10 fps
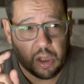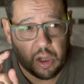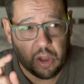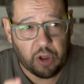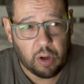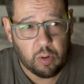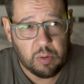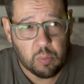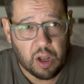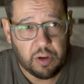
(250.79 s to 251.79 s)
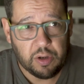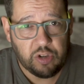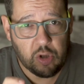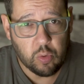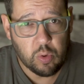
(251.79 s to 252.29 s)
are the only one,
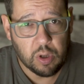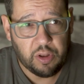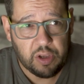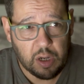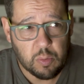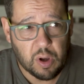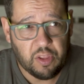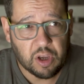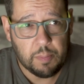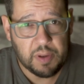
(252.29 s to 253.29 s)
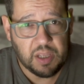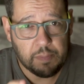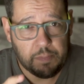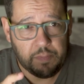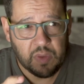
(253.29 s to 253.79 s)
you are the only one that can be
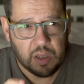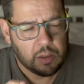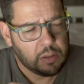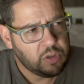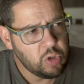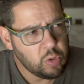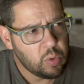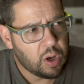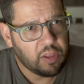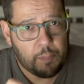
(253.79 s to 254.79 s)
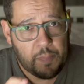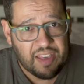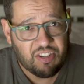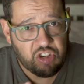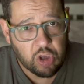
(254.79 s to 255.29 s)
the, you are the
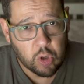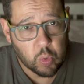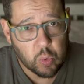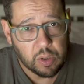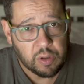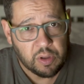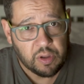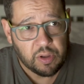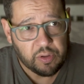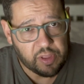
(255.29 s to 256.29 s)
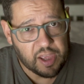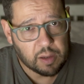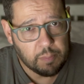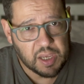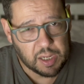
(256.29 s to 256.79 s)
best you there
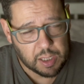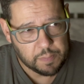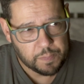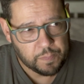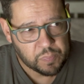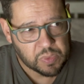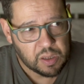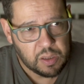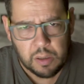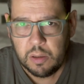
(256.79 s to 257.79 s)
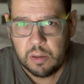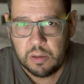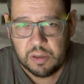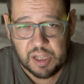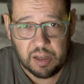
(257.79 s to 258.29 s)
can be.
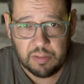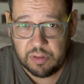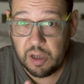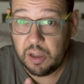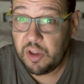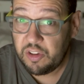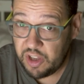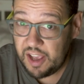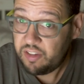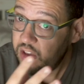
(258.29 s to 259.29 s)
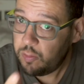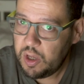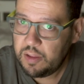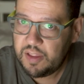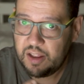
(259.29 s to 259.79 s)
That, that, that, so that's this
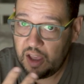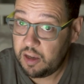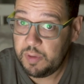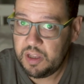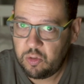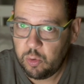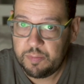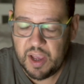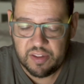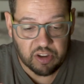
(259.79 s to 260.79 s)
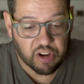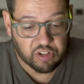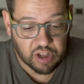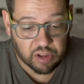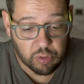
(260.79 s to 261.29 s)
week, that, that could be this week's message
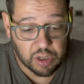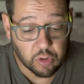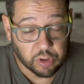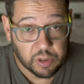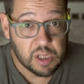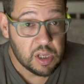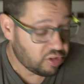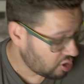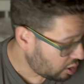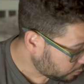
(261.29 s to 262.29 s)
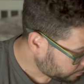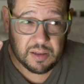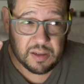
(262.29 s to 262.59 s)
actually, that's really good. So